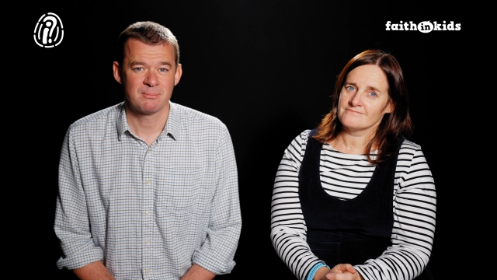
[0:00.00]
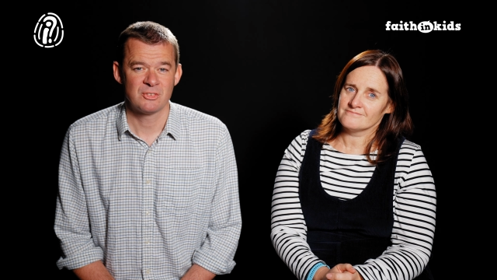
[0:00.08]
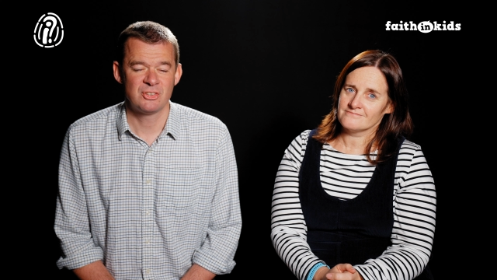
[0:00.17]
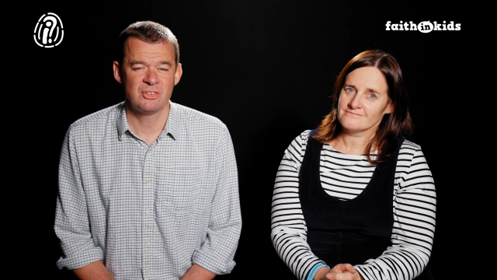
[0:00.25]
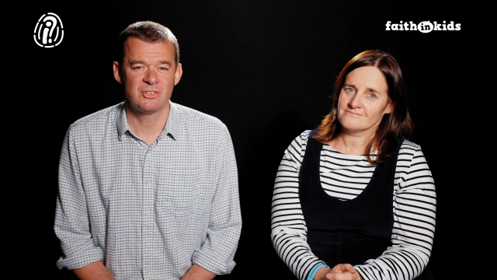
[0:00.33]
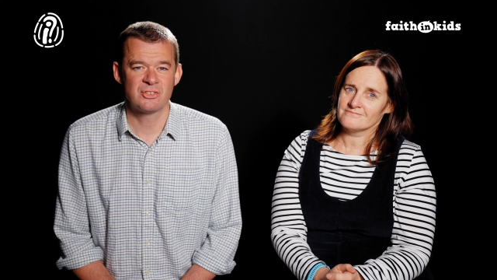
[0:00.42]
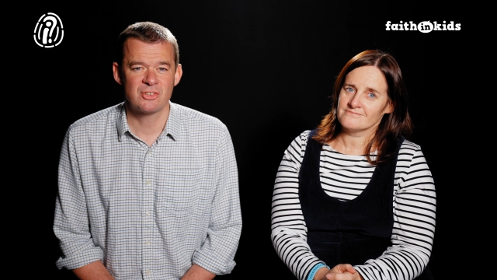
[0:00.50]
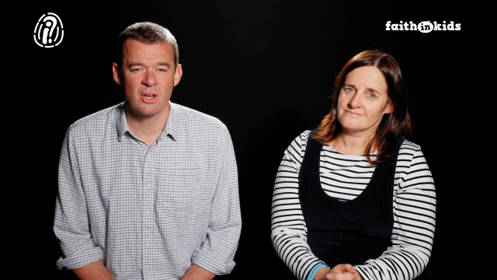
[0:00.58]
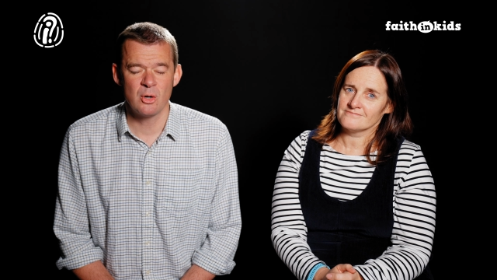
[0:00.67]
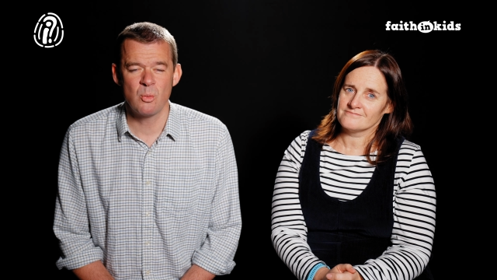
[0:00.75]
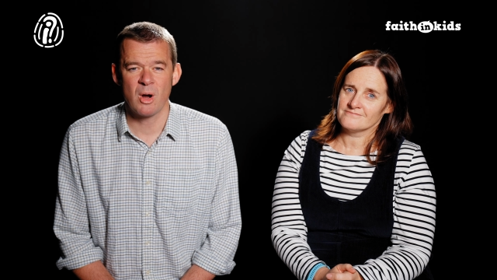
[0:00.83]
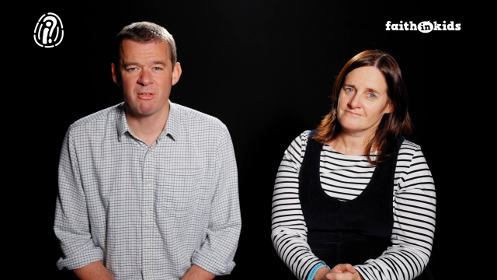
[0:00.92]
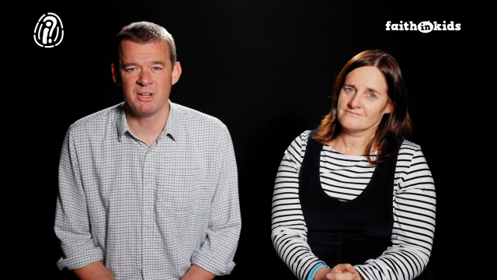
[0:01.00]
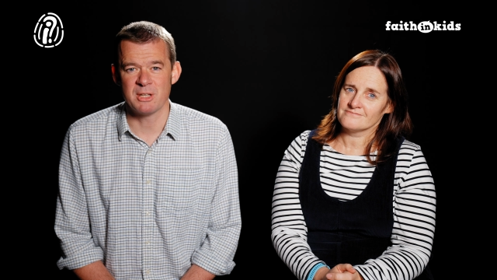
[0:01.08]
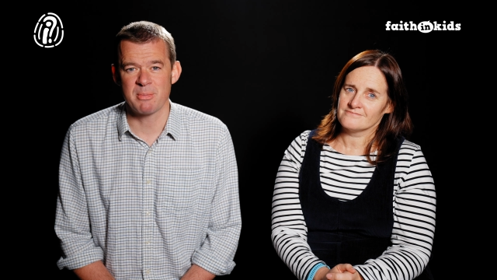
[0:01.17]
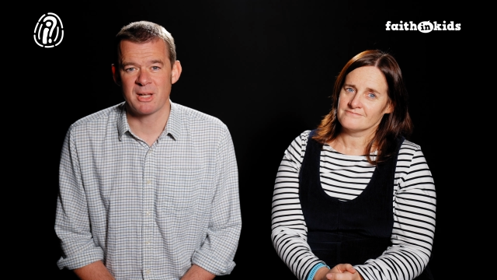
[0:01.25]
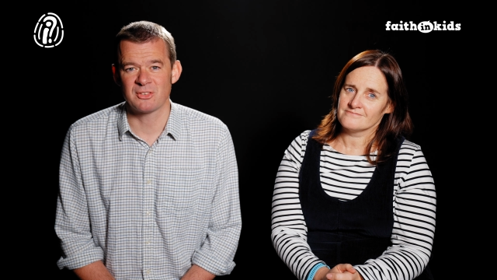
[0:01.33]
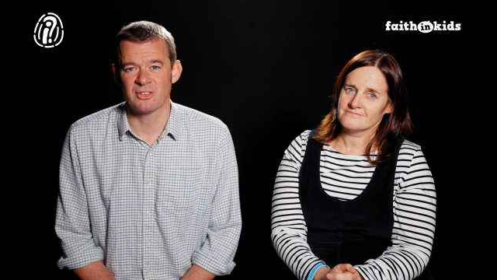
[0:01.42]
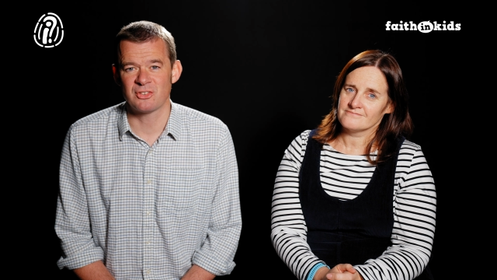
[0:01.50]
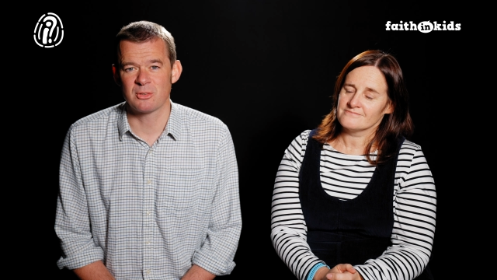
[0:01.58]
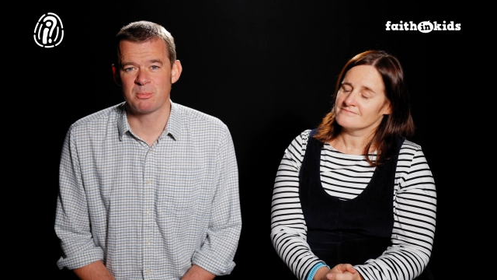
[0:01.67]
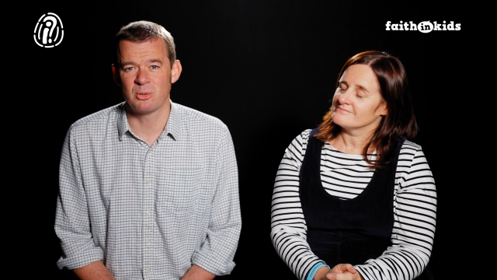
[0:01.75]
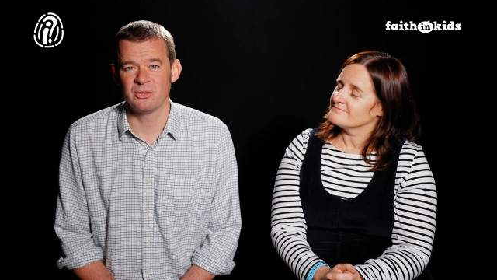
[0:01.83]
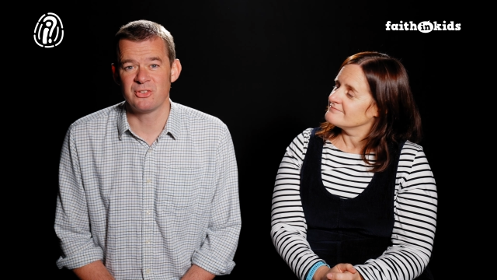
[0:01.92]
Speaker 1: She's so worried about
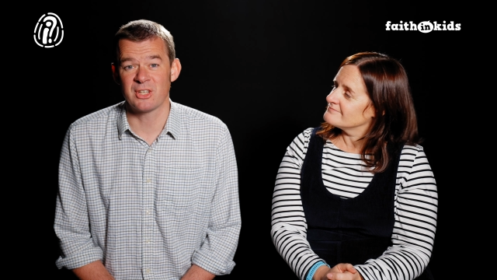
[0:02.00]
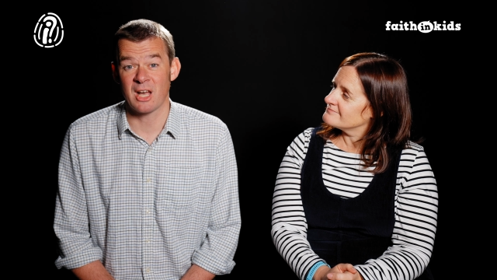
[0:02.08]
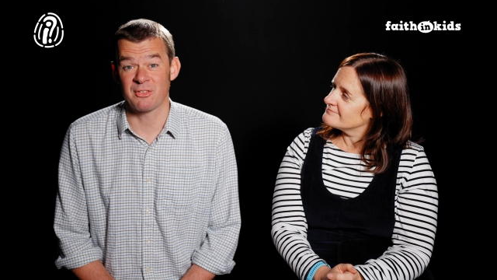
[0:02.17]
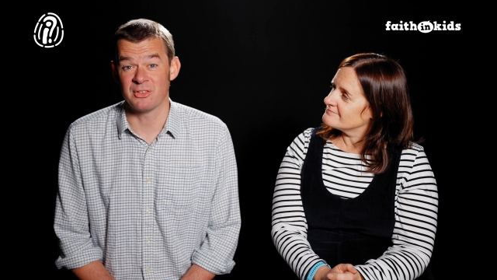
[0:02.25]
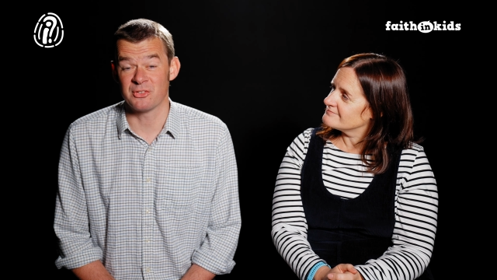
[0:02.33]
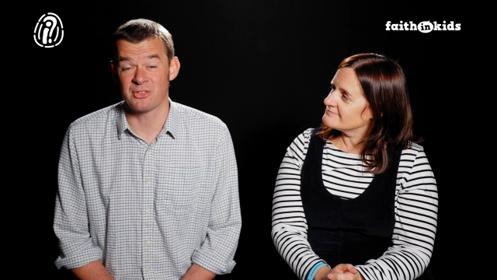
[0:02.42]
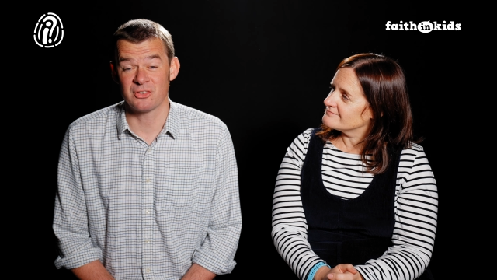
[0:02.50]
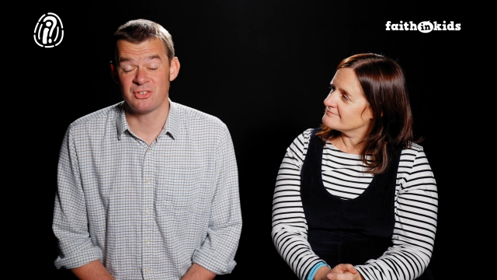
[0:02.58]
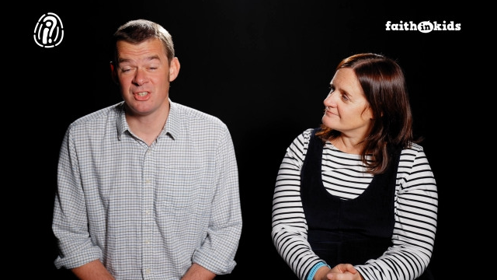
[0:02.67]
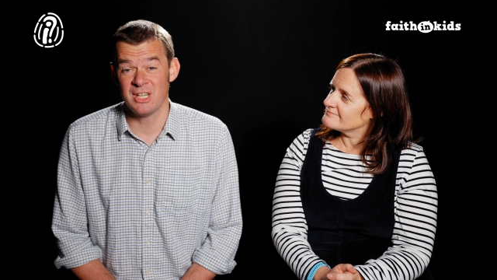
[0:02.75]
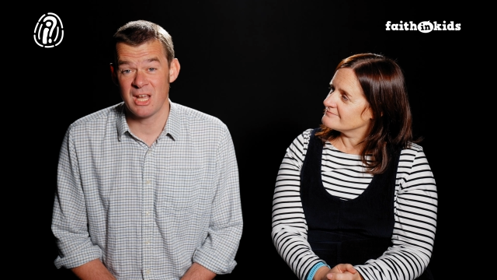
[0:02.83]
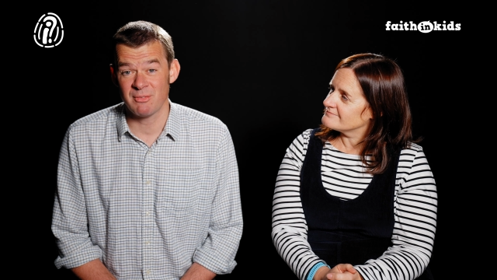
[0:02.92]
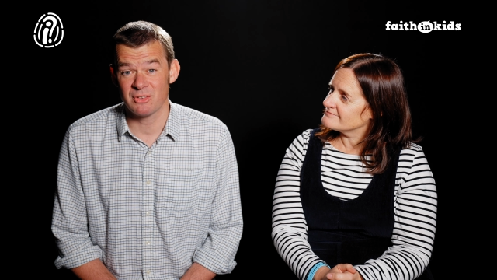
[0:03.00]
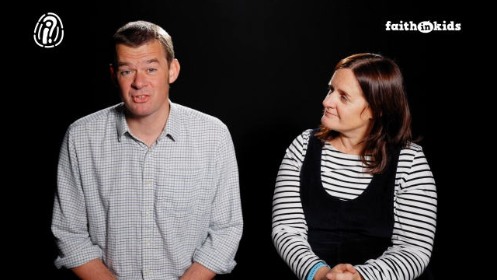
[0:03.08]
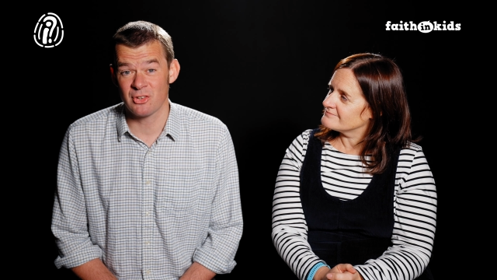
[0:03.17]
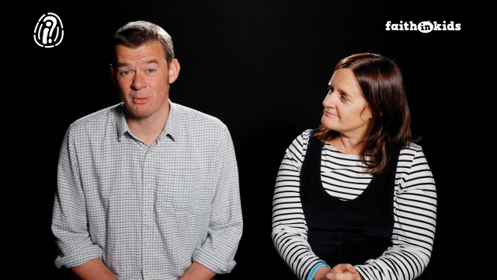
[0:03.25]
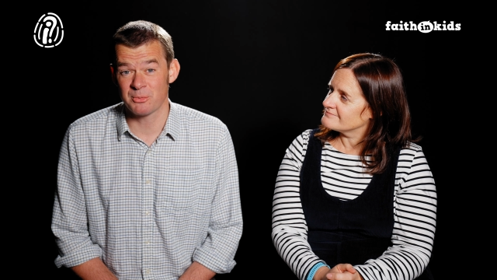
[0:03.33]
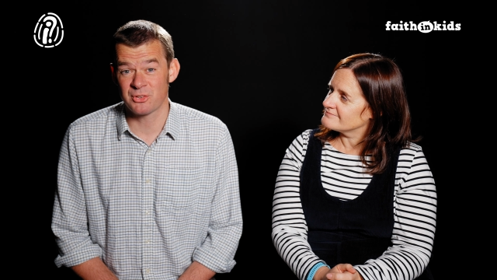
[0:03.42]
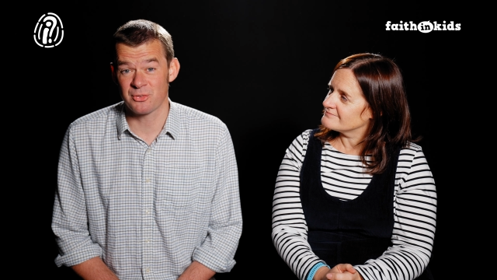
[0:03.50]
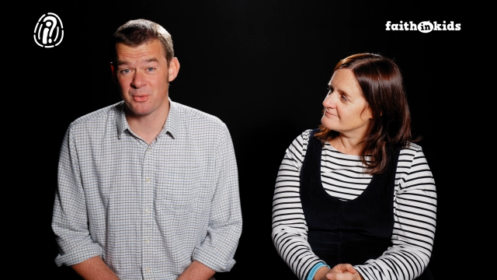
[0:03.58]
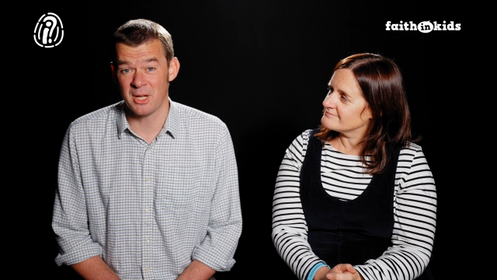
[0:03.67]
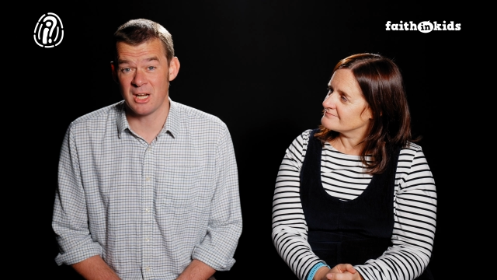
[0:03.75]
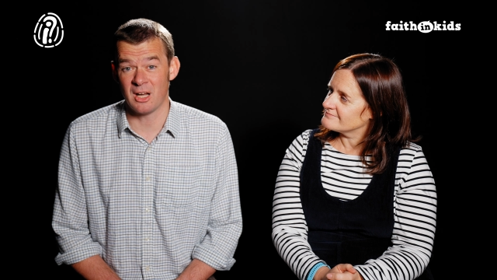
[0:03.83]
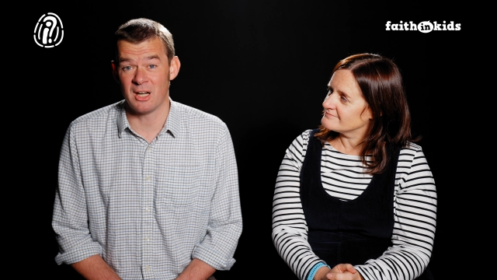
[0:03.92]
disappointing others that she never stops to
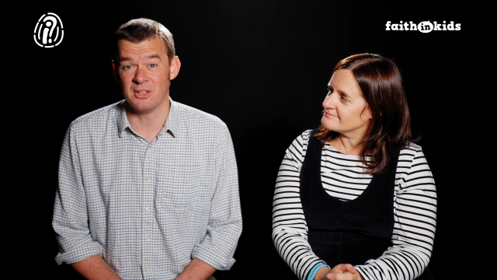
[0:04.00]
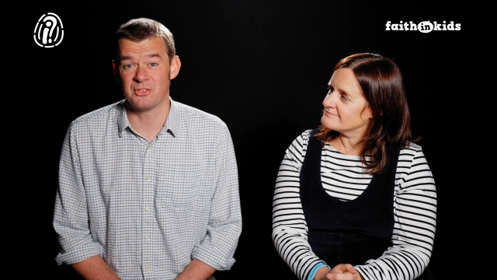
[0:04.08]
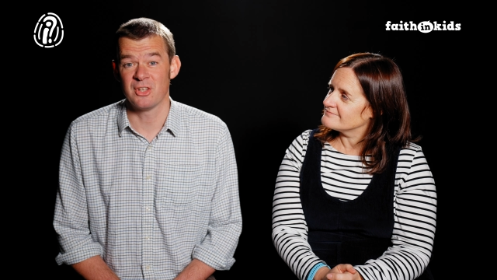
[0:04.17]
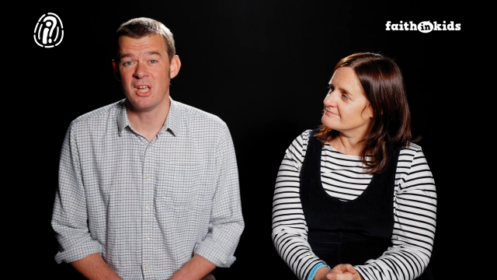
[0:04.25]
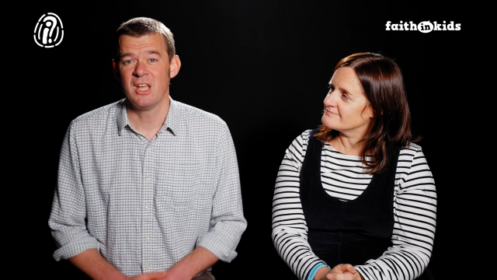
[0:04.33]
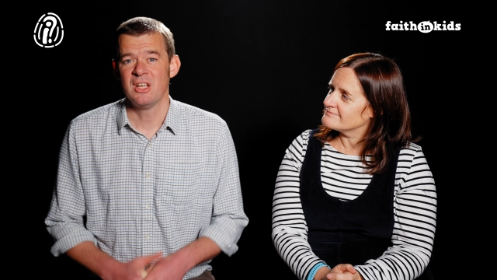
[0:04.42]
realise